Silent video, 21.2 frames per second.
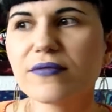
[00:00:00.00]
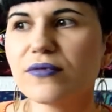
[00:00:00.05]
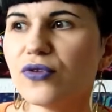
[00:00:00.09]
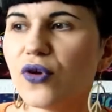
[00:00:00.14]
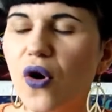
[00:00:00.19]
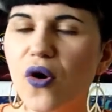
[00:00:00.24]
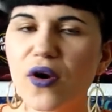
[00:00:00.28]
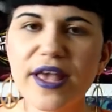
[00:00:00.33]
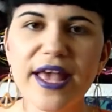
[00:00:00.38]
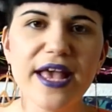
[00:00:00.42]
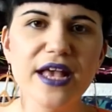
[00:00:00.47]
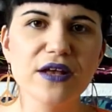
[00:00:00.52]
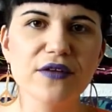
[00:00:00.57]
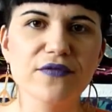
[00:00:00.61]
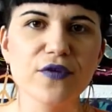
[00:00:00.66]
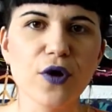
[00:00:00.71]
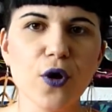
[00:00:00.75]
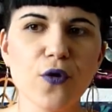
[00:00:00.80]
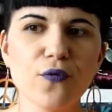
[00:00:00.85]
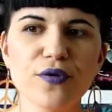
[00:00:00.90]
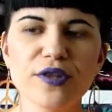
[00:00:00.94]
not getting
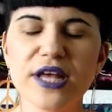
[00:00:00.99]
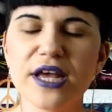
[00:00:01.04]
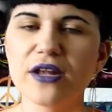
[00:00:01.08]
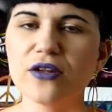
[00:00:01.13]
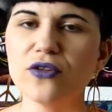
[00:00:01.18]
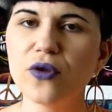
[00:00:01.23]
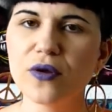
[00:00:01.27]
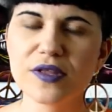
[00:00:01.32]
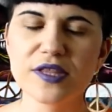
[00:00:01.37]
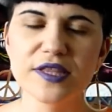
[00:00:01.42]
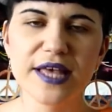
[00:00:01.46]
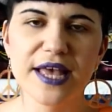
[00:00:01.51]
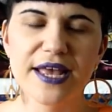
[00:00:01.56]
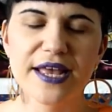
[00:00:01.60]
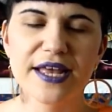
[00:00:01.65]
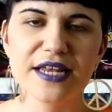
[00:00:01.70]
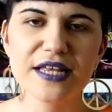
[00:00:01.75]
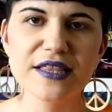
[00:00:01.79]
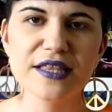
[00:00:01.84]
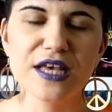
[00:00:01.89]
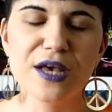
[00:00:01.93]
involved with it, not saying
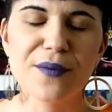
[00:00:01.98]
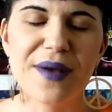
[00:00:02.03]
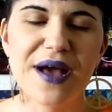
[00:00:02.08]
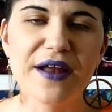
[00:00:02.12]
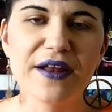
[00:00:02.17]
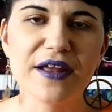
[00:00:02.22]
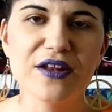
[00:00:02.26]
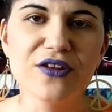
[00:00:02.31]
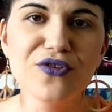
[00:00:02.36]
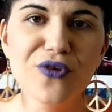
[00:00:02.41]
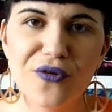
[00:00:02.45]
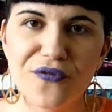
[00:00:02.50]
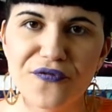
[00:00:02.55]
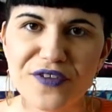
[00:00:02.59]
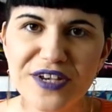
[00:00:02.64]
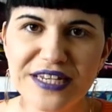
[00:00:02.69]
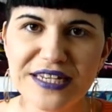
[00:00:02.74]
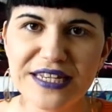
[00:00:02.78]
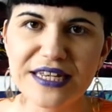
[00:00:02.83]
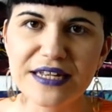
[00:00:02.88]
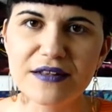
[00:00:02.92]
anything about it, not
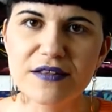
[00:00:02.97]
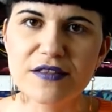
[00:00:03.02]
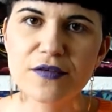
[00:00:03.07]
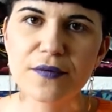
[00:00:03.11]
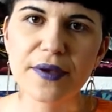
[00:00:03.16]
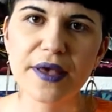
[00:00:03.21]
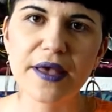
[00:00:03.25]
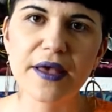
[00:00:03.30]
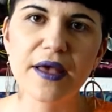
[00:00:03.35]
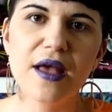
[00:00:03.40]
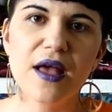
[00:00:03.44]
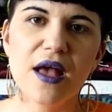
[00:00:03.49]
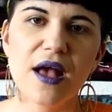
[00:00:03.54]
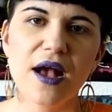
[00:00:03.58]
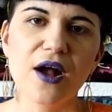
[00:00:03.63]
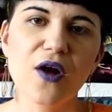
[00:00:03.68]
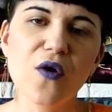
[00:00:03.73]
feeding into it. And